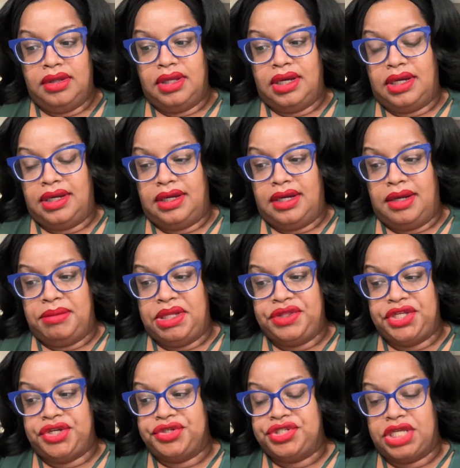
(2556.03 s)
and then
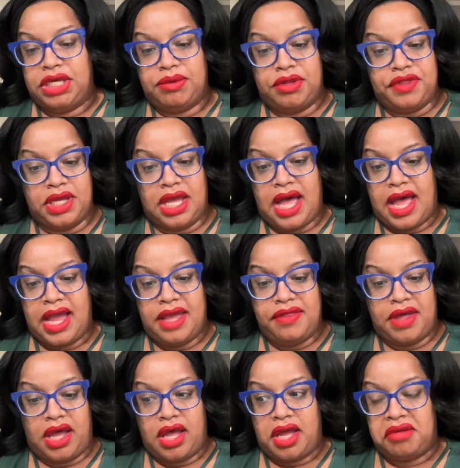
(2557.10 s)
you're dealing with a guy
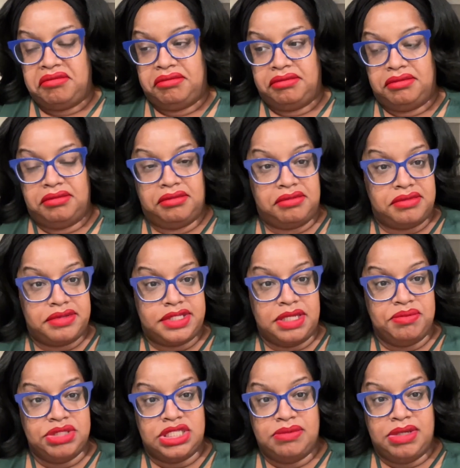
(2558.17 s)
that
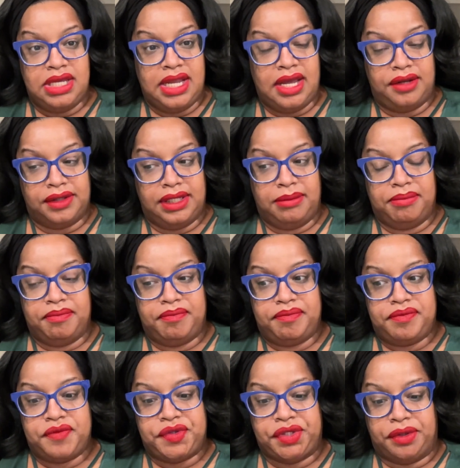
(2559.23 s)
seems to be handling,
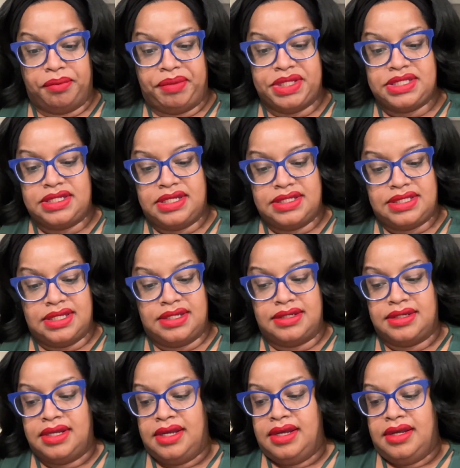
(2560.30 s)
business
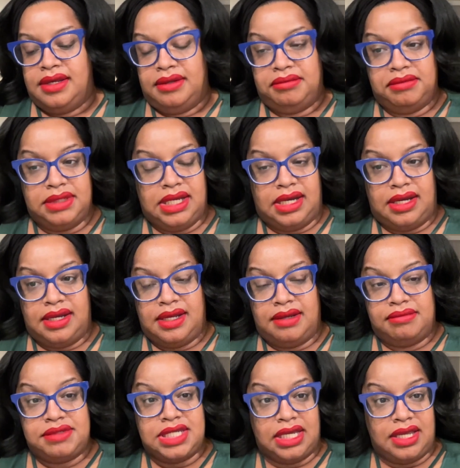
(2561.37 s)
and
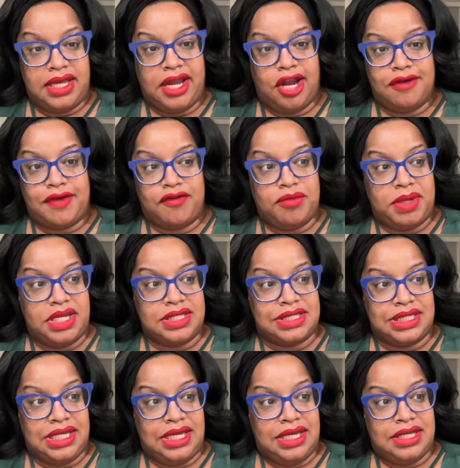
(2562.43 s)
taking care of everybody's
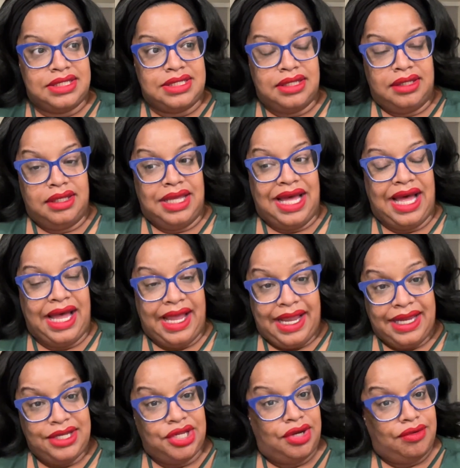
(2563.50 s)
needs? I
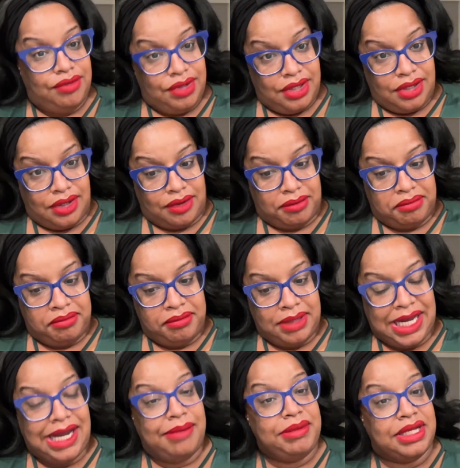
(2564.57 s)
don't know.
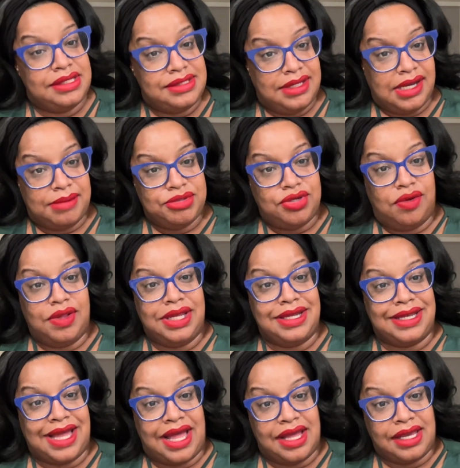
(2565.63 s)
I'm not saying I'm totally
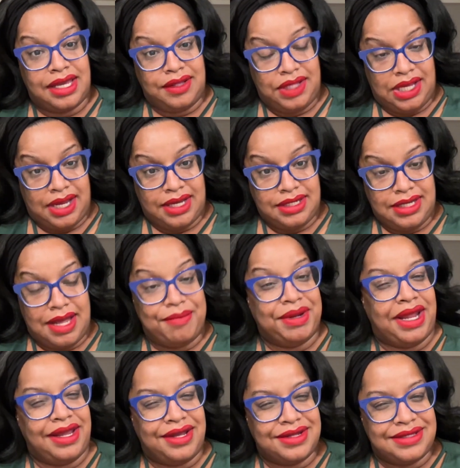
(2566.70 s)
knocking the idea, but
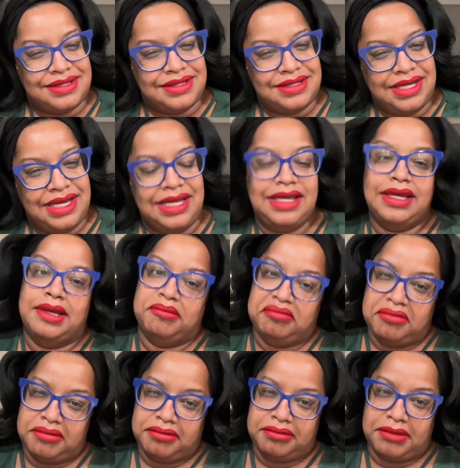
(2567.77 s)
I could
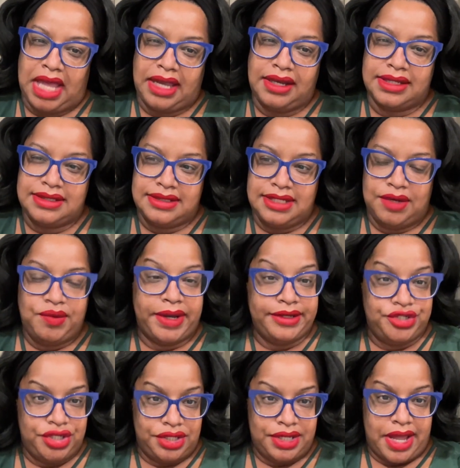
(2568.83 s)
see why
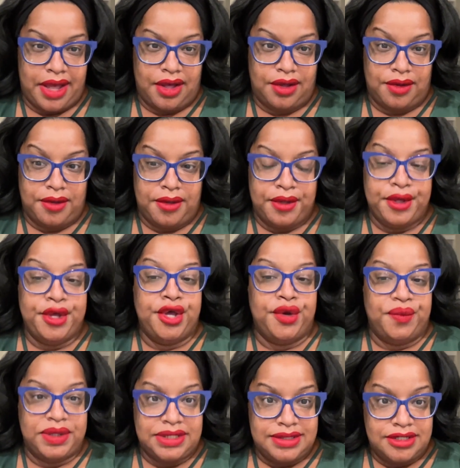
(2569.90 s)
Janelle
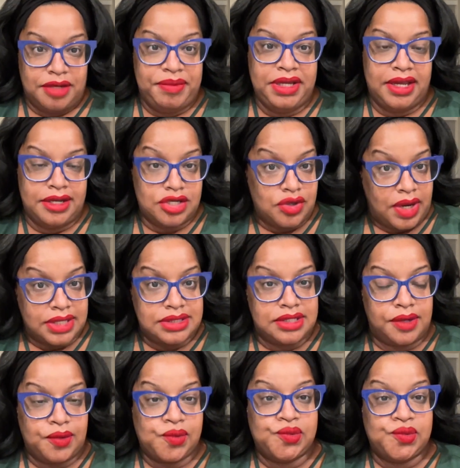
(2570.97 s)
would still be interested,